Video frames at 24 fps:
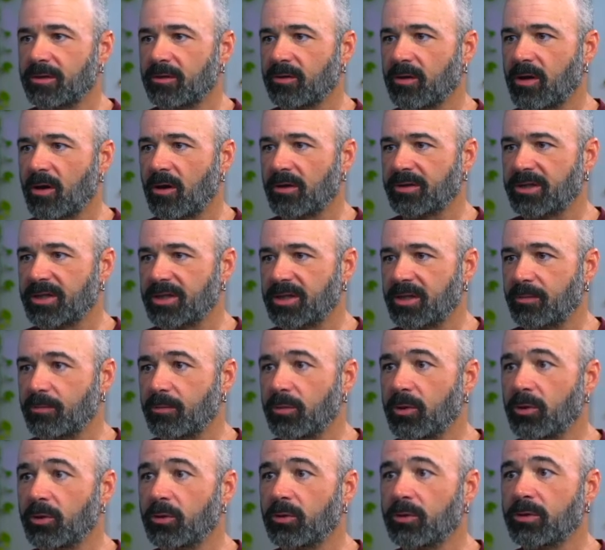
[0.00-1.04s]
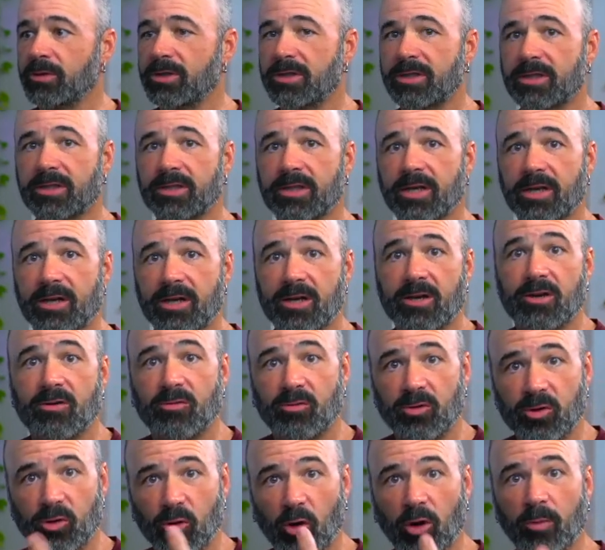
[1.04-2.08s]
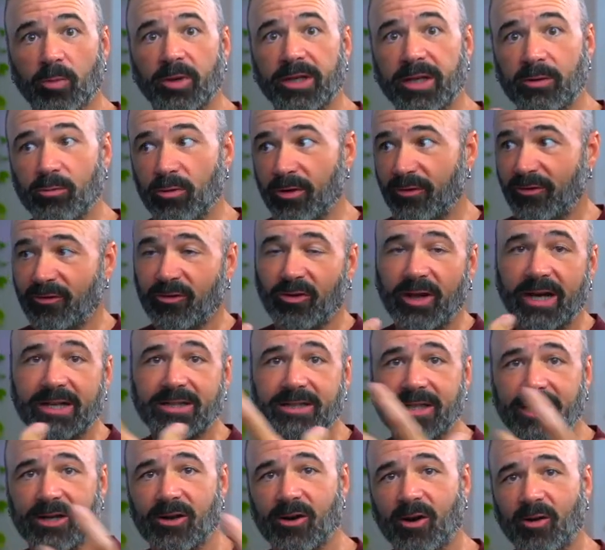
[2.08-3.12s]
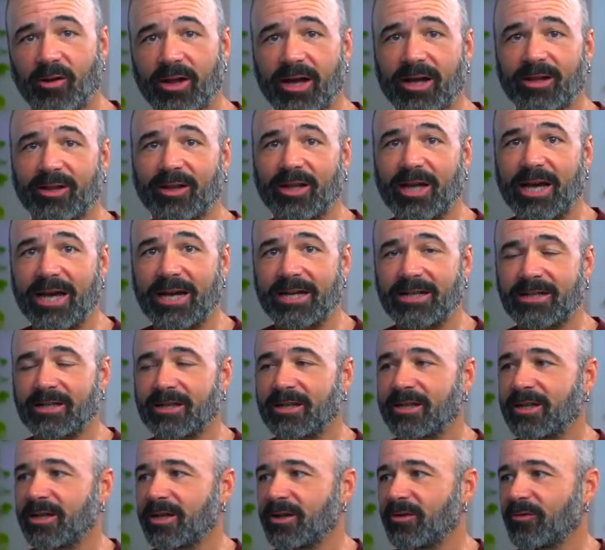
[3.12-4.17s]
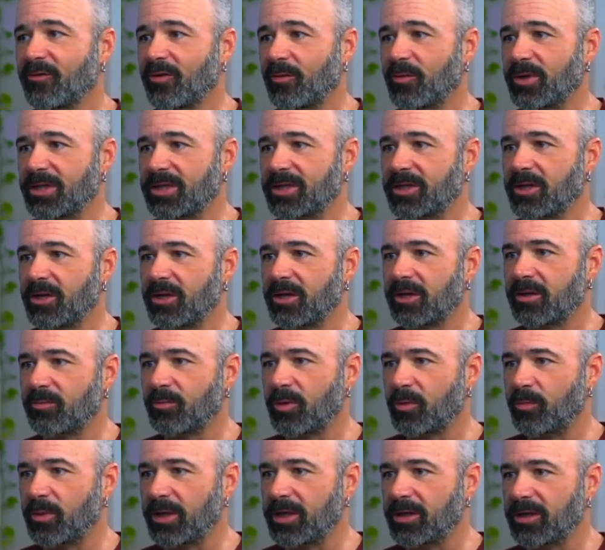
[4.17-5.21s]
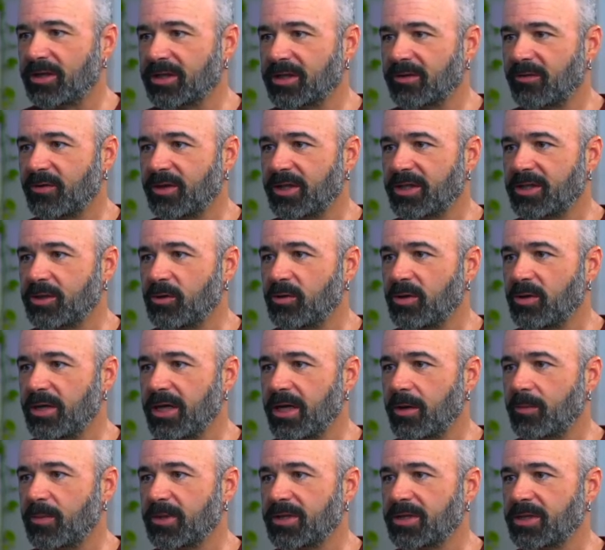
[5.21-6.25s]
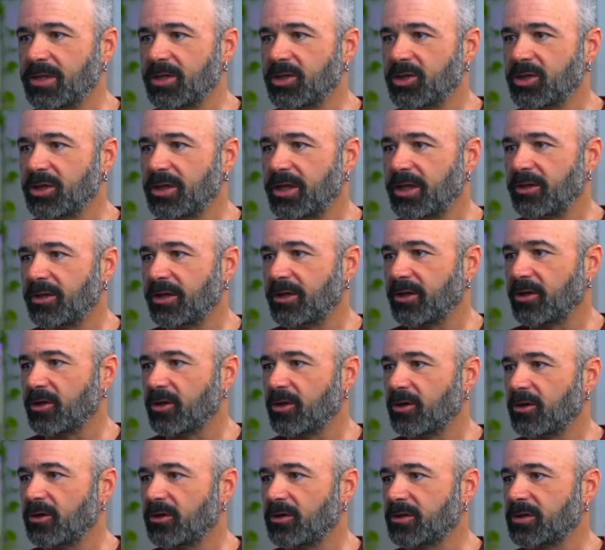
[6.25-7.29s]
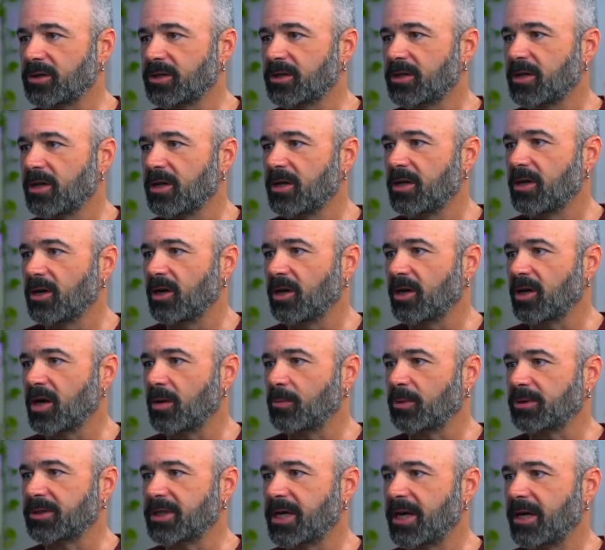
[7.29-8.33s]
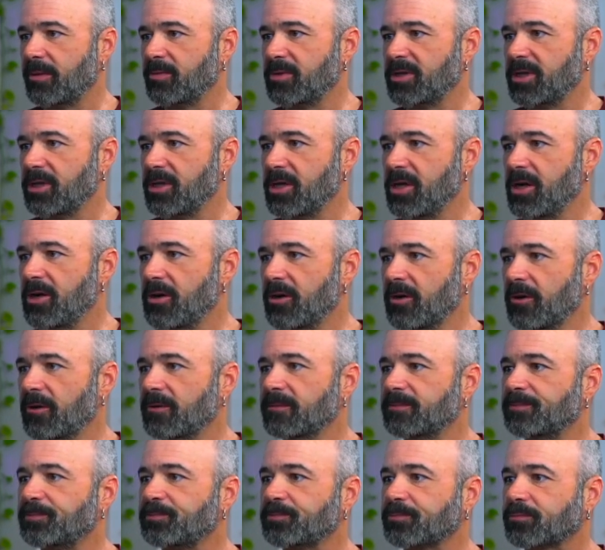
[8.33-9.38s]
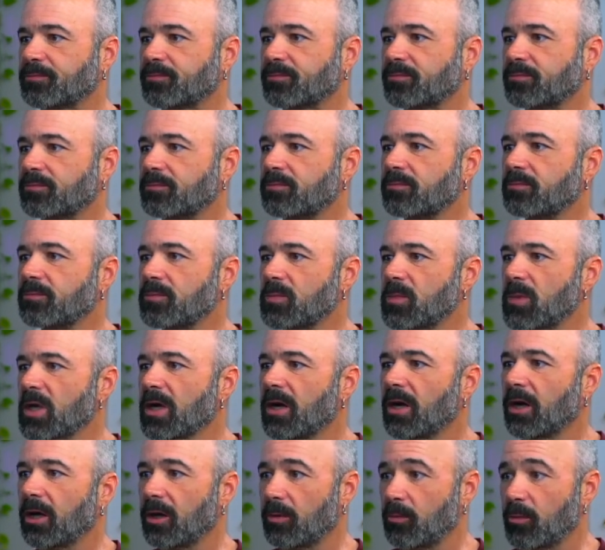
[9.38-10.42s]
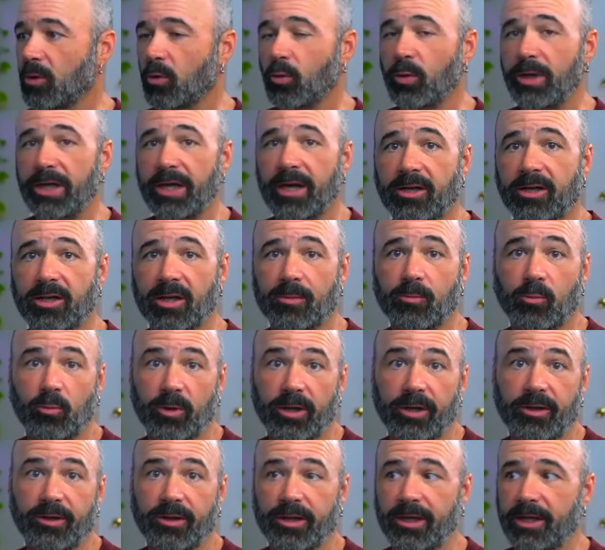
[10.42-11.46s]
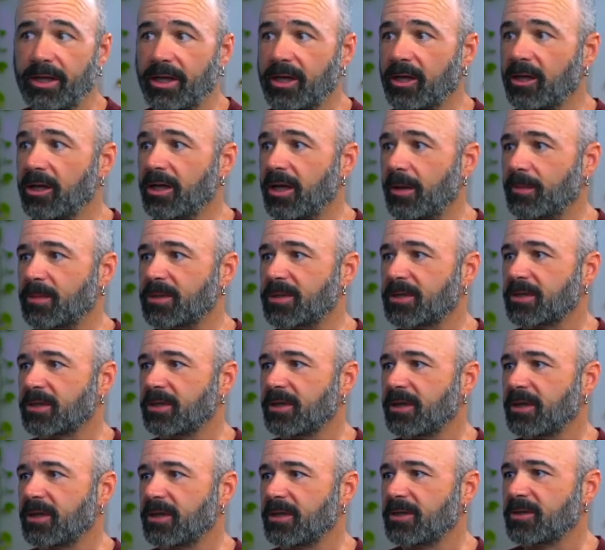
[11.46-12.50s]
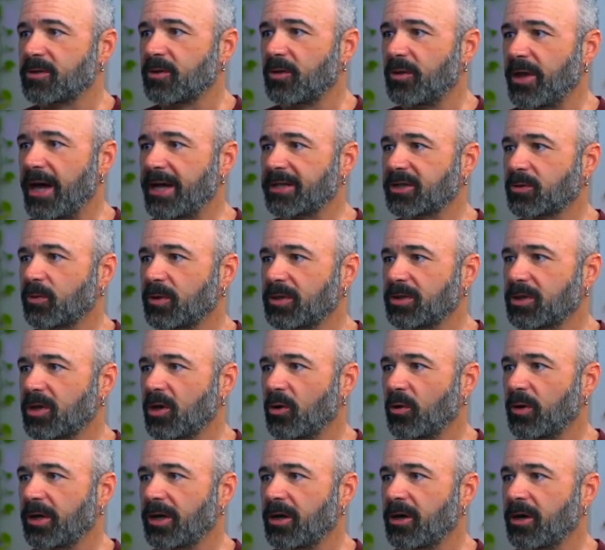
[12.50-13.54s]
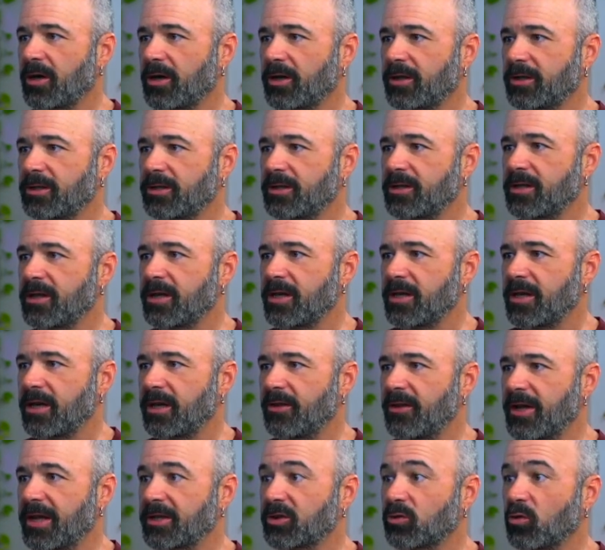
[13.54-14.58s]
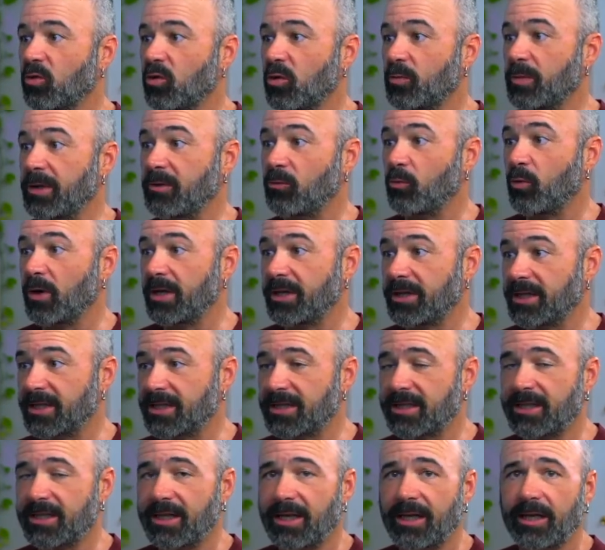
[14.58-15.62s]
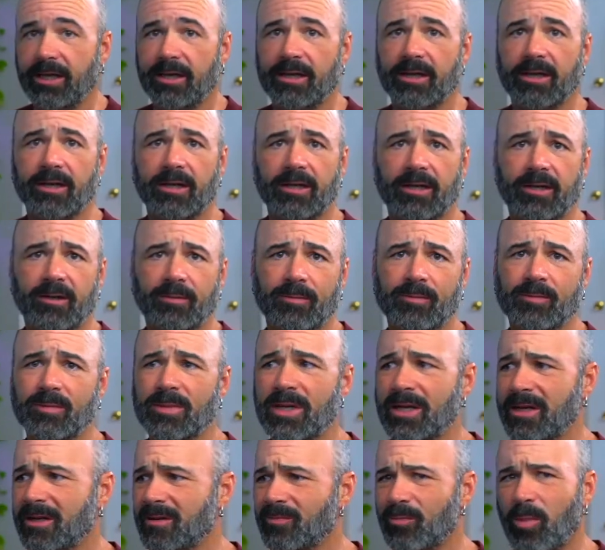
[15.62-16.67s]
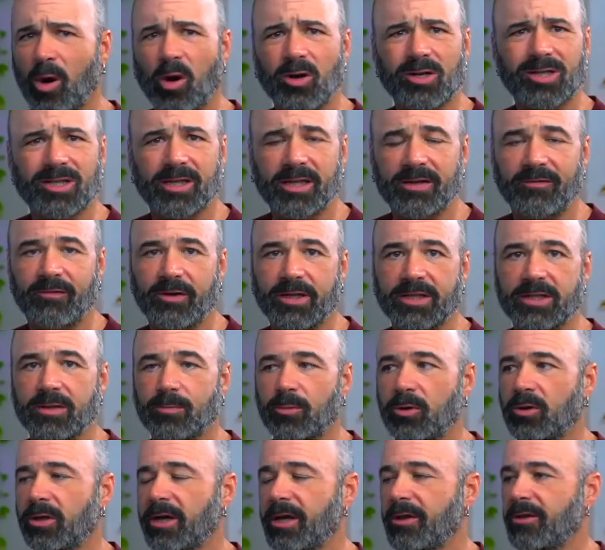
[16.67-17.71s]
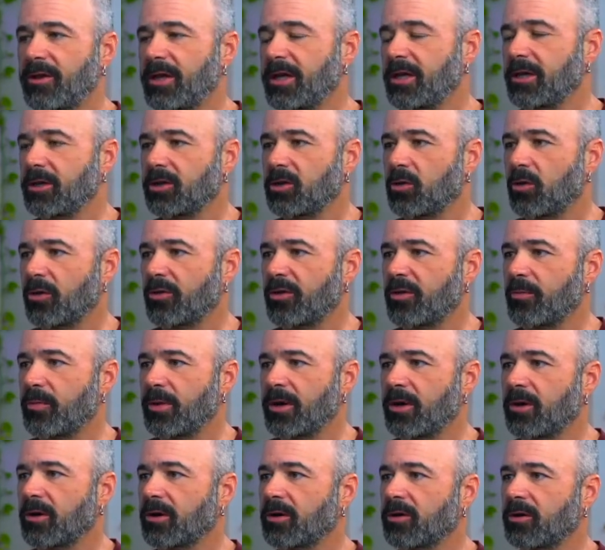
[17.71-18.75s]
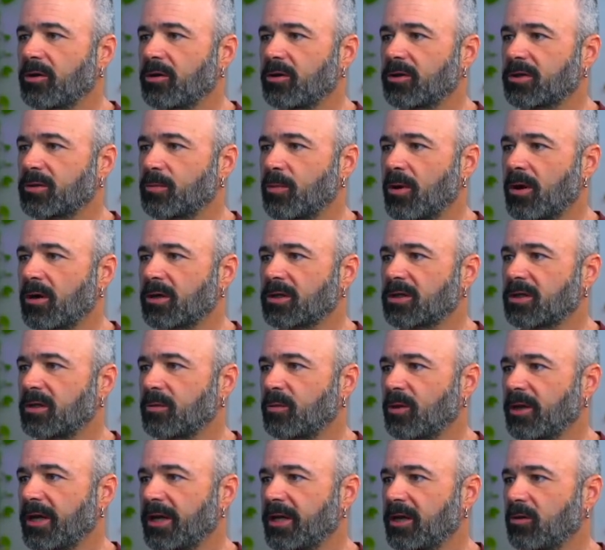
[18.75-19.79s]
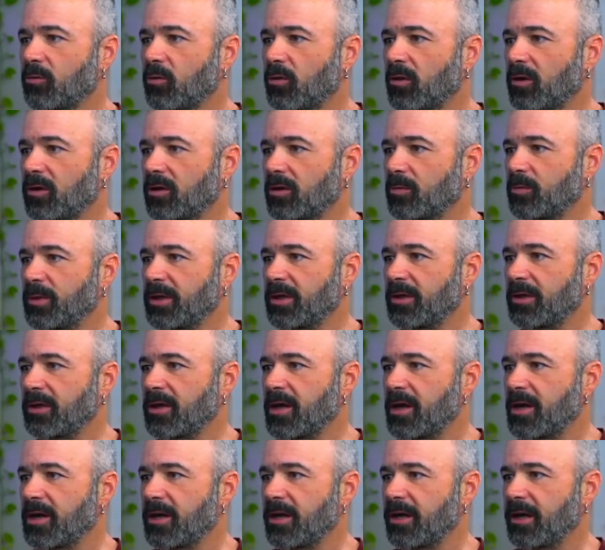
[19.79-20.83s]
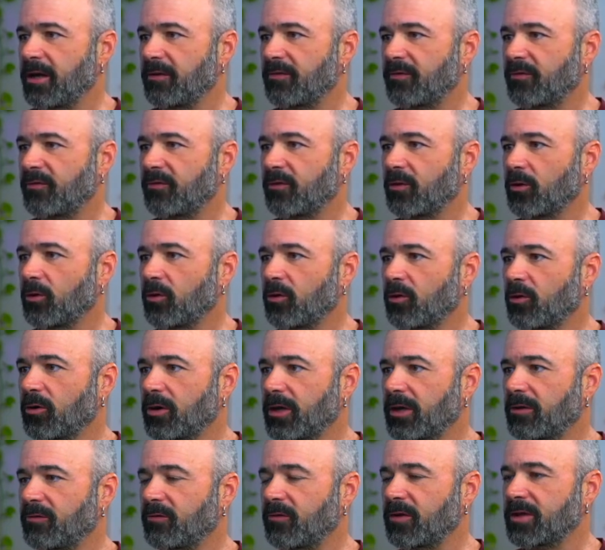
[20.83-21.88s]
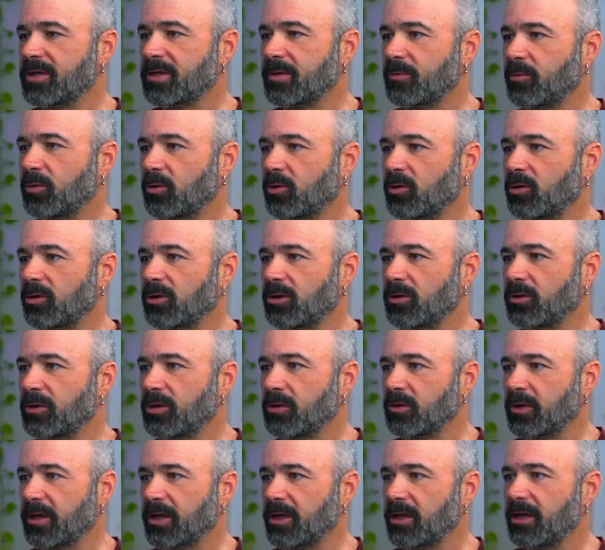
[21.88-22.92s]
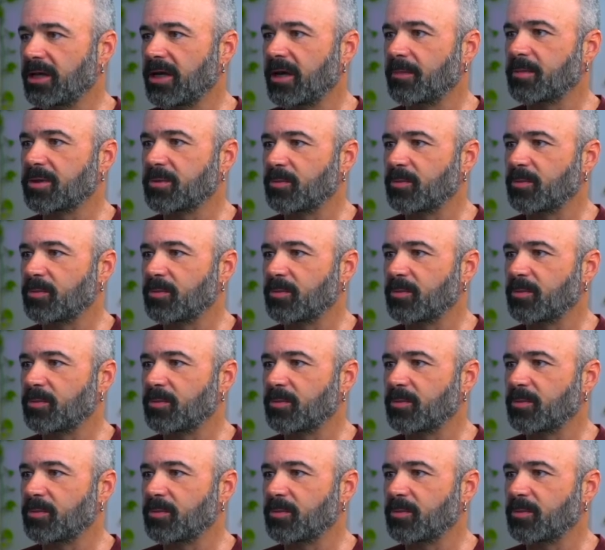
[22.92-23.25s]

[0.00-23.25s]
It causes the moons normally reflecting all that light from the sun, but because of this unique positioning that occurs a couple times a year, we up with an eclipse. So that's what's going on, and that's what we'll be witnessing. Partially visible, I think, in North America, those parts of the planet where it'll be a full and visible lunar eclipse.